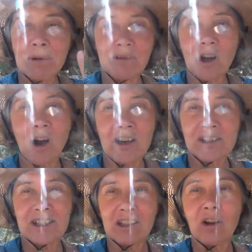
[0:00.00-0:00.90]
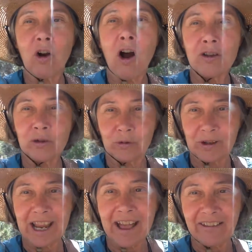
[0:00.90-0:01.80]
of cause, causal
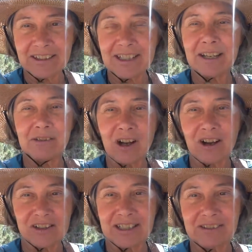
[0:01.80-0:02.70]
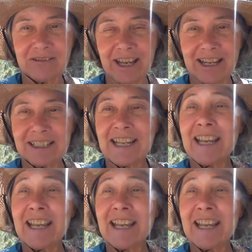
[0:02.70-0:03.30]
reality, of cause and effect.